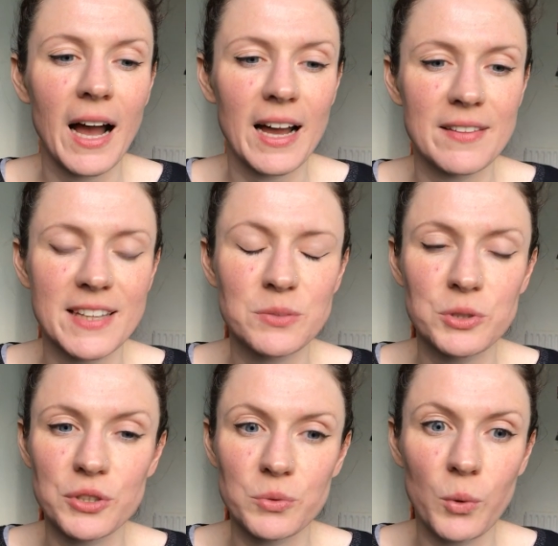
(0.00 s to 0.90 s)
and these were
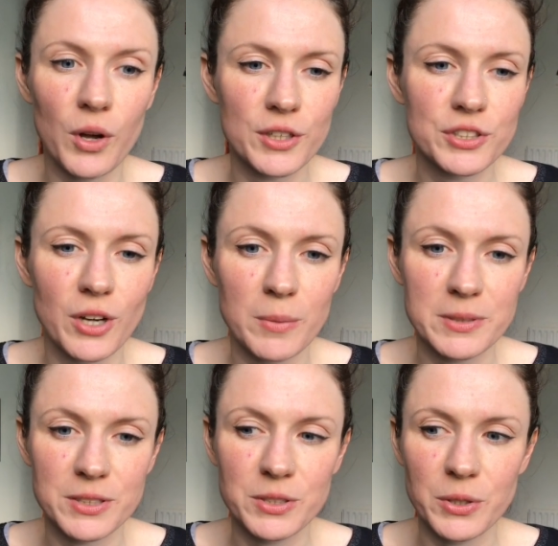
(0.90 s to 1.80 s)
just
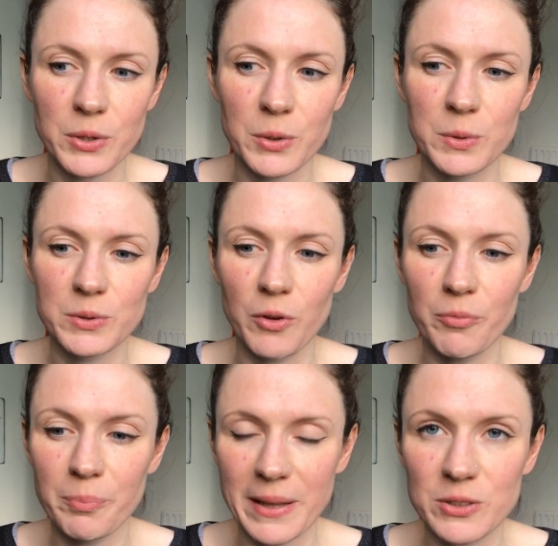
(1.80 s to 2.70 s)
workshops to sort
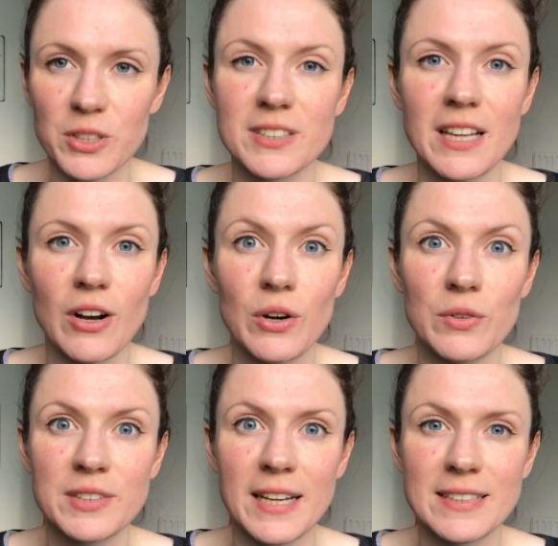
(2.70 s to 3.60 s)
of build
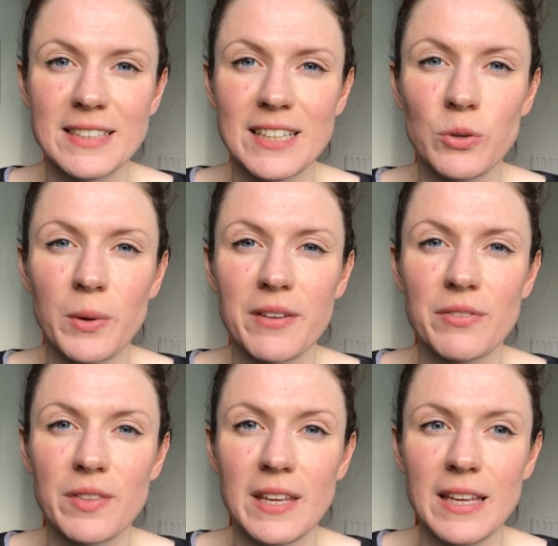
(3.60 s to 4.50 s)
ourselves and deal
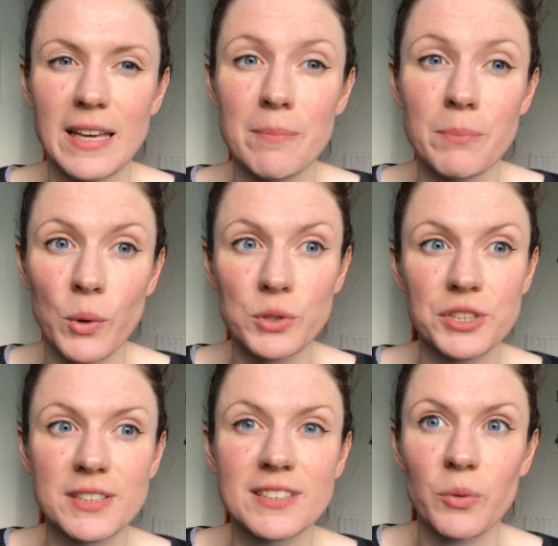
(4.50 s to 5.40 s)
with the
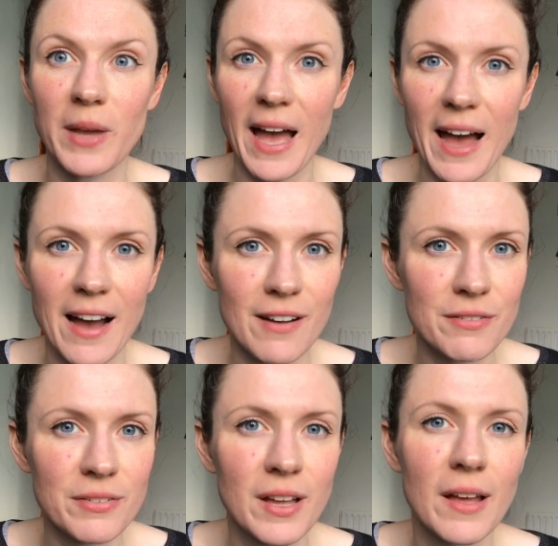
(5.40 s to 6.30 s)
emotions that we
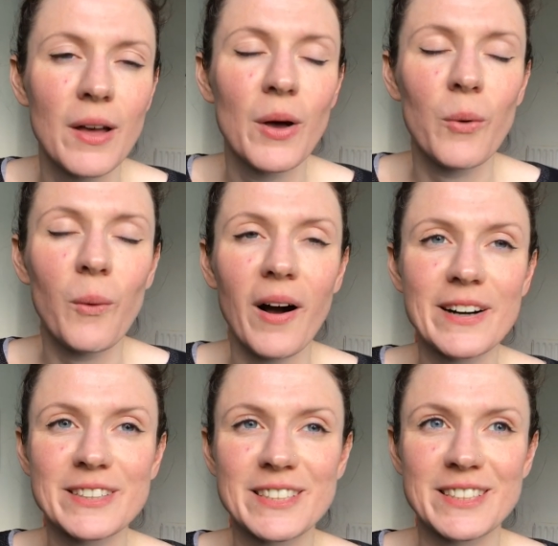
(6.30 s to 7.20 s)
have
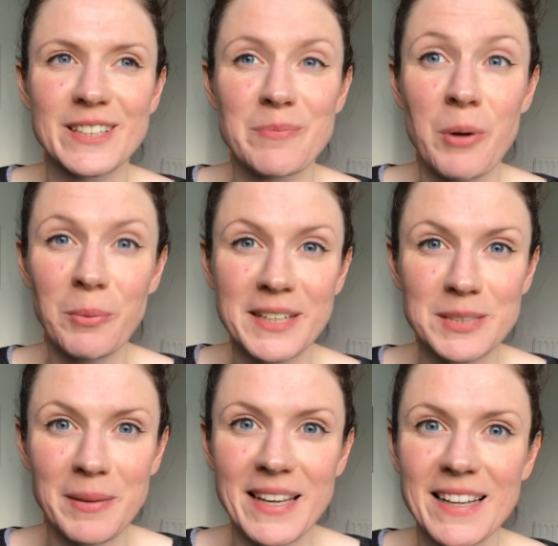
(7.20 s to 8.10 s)
whilst public
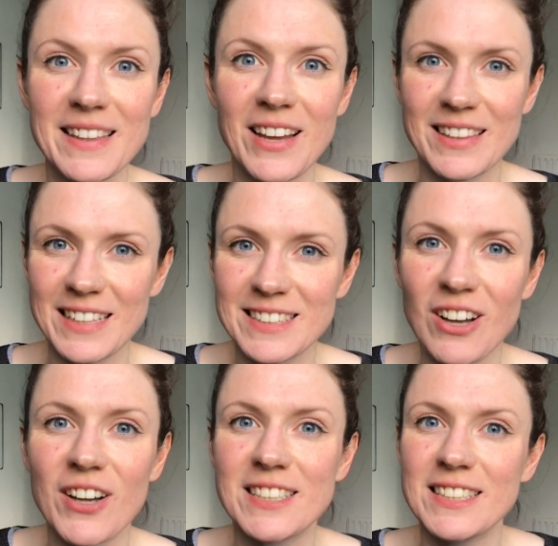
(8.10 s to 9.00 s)
speaking, like the
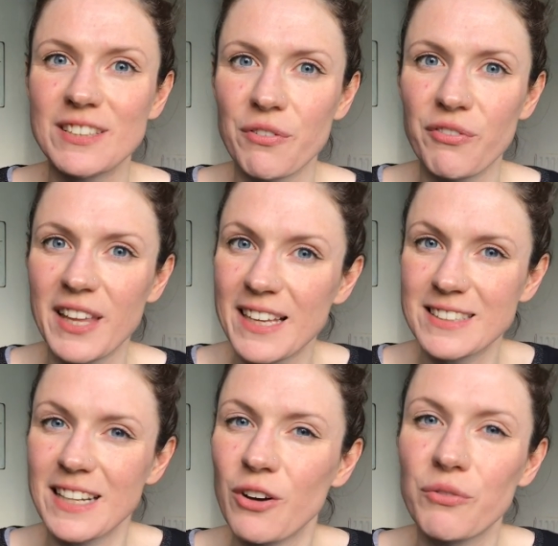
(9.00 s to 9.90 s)
anxieties, the fears,
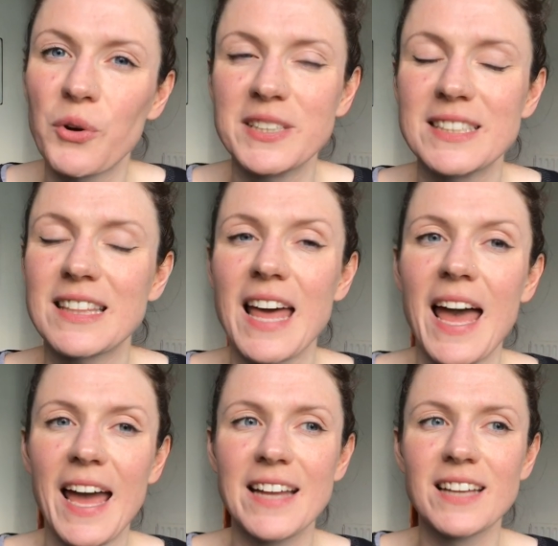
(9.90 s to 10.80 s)
the little voices in the
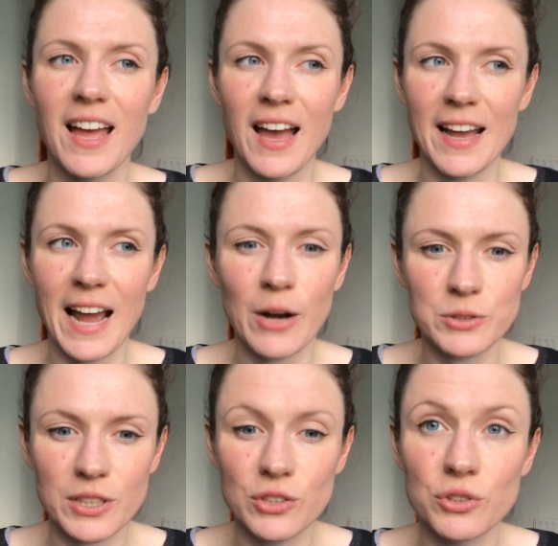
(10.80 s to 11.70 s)
head, and how
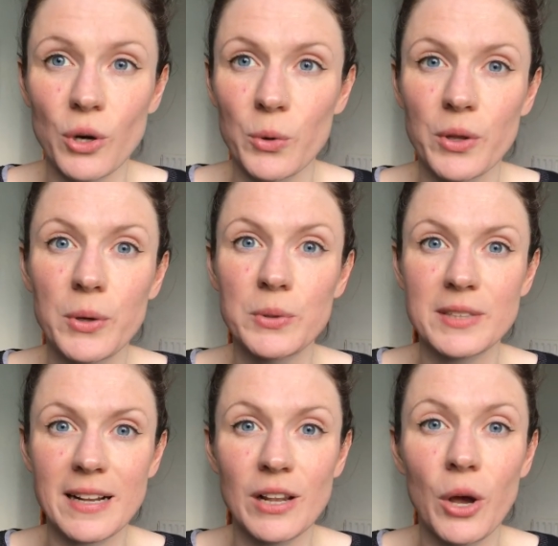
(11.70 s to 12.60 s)
to control those
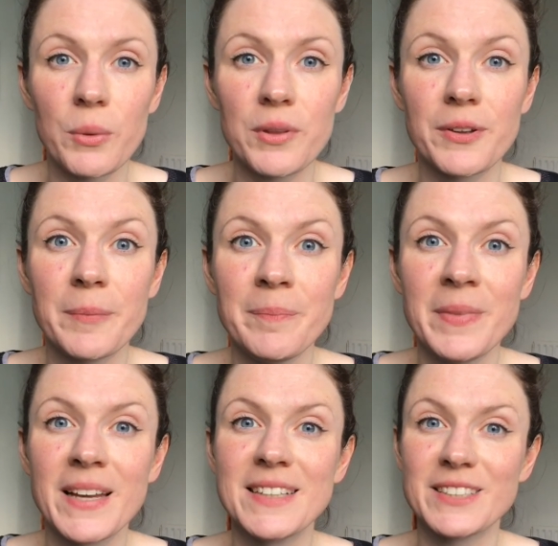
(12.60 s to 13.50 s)
and lower them
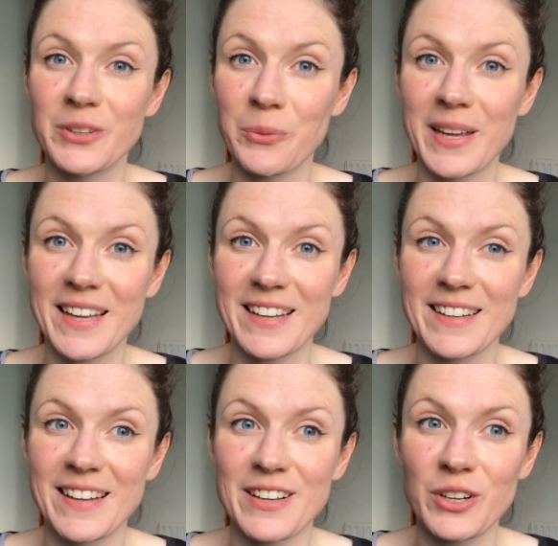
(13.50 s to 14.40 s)
so that we
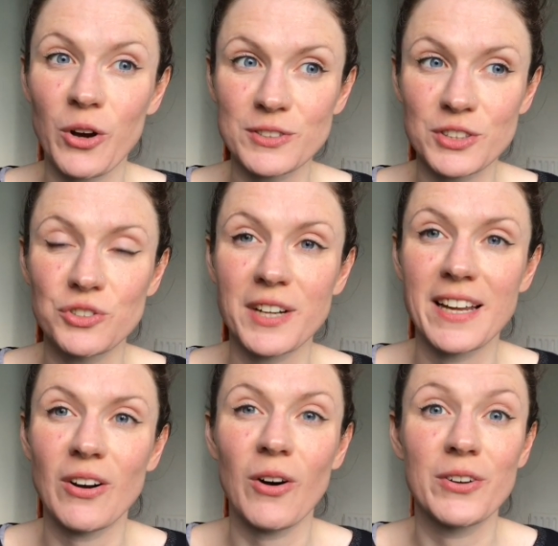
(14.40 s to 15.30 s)
can
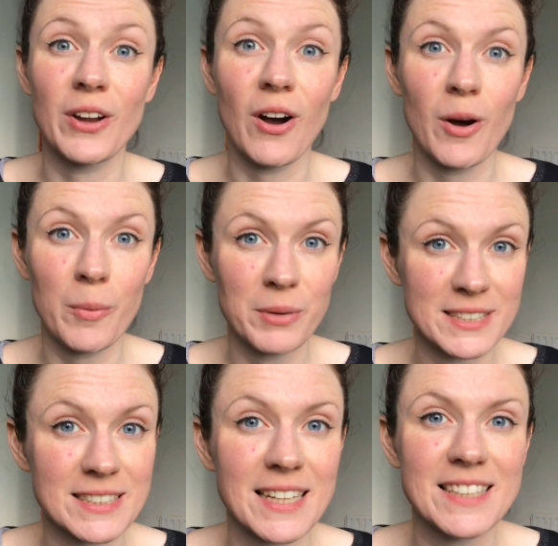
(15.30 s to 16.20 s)
concentrate on our
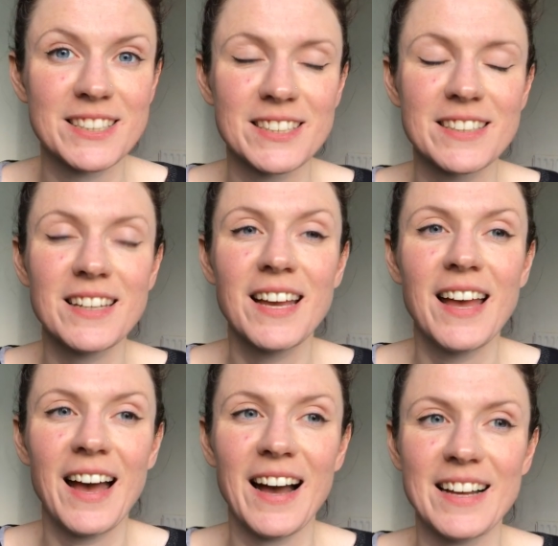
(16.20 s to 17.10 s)
presentation
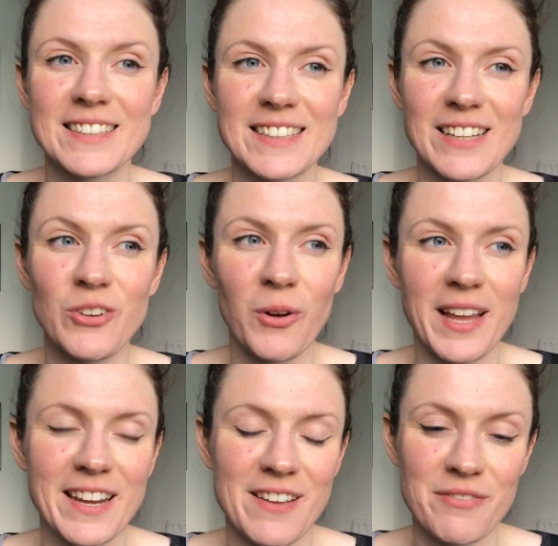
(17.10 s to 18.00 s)
and not
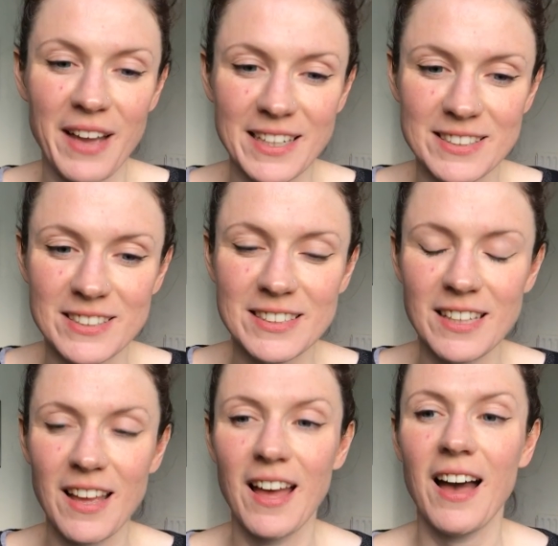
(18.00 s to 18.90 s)
let it affect us.
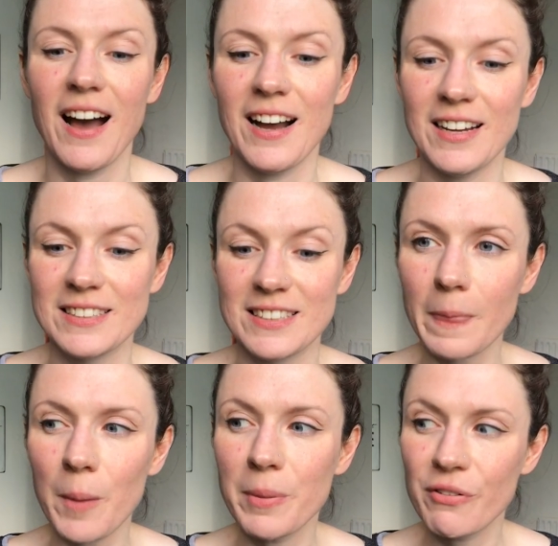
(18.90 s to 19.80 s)
And
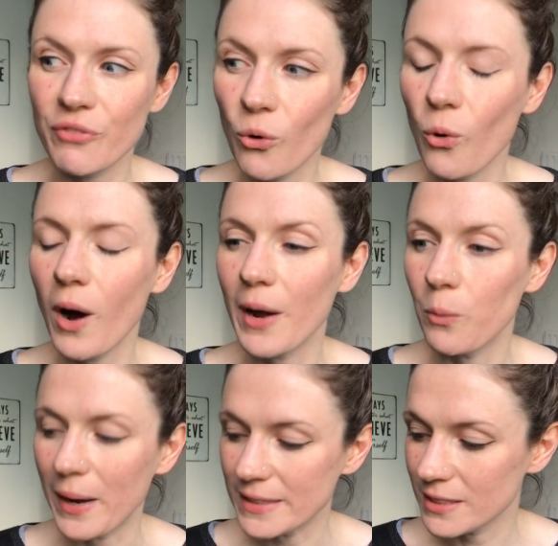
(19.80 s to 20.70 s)
before I
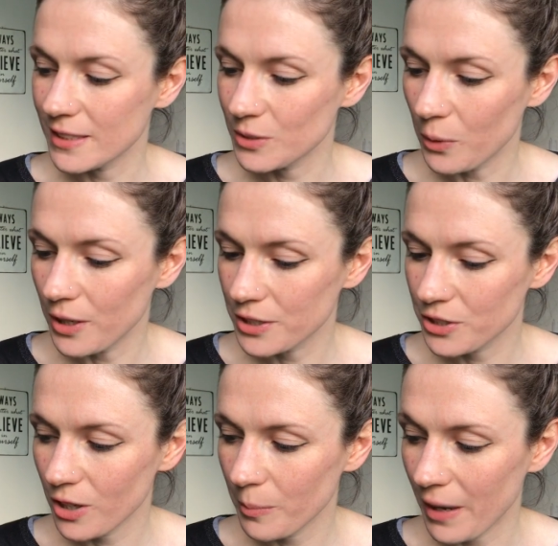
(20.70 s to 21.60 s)
went to this
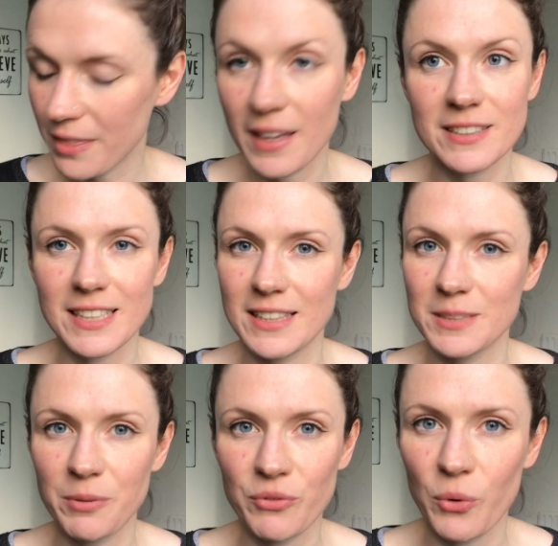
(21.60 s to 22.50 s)
workshop, I think I said this
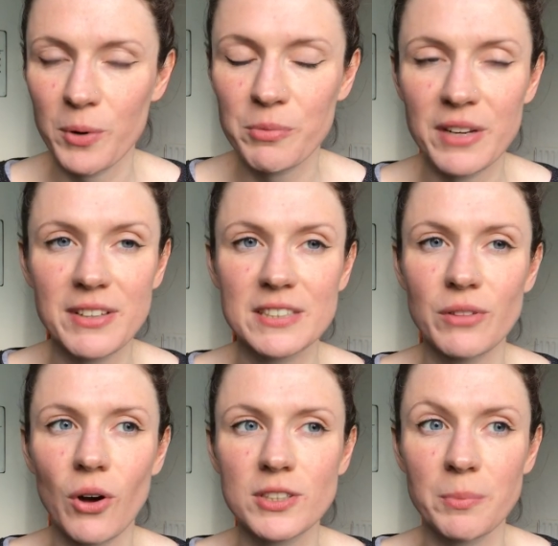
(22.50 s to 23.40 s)
before in previous
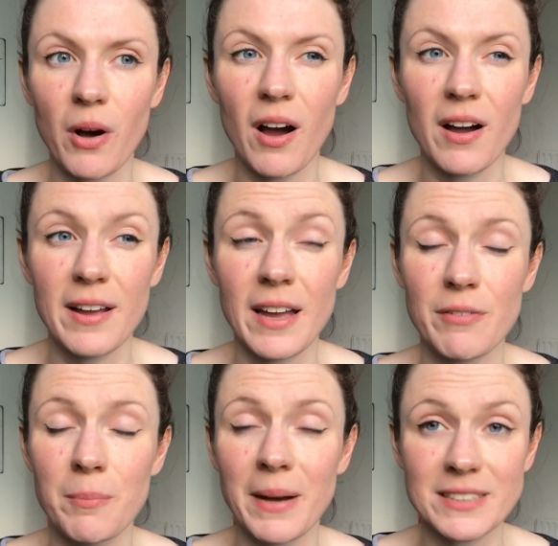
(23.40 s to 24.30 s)
vlogs, but I have
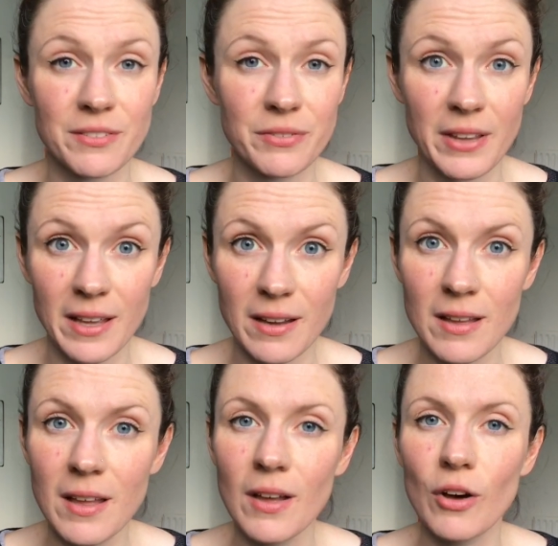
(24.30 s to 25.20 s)
a massive fear
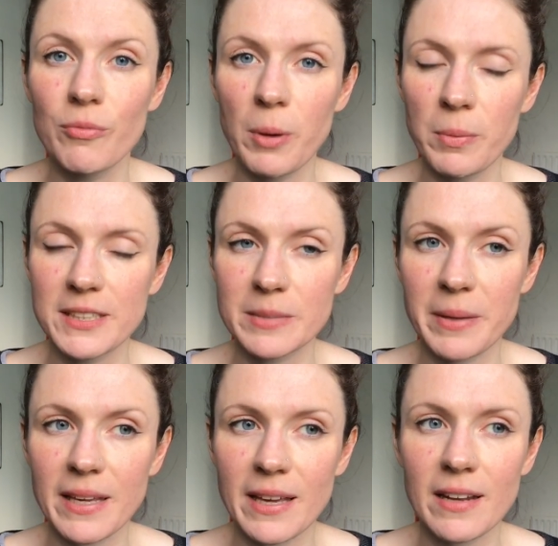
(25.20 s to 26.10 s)
of public
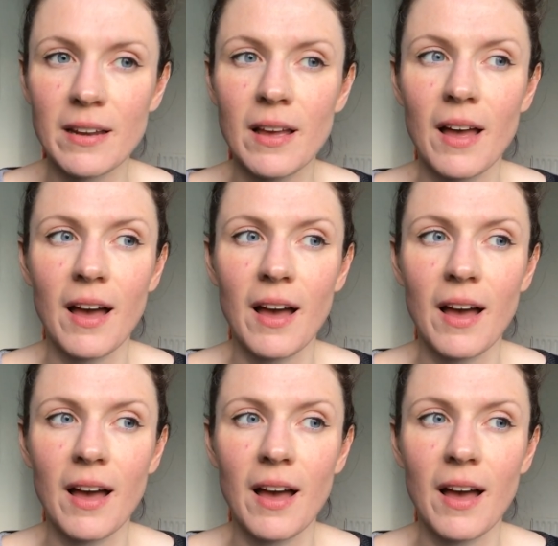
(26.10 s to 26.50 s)
speaking.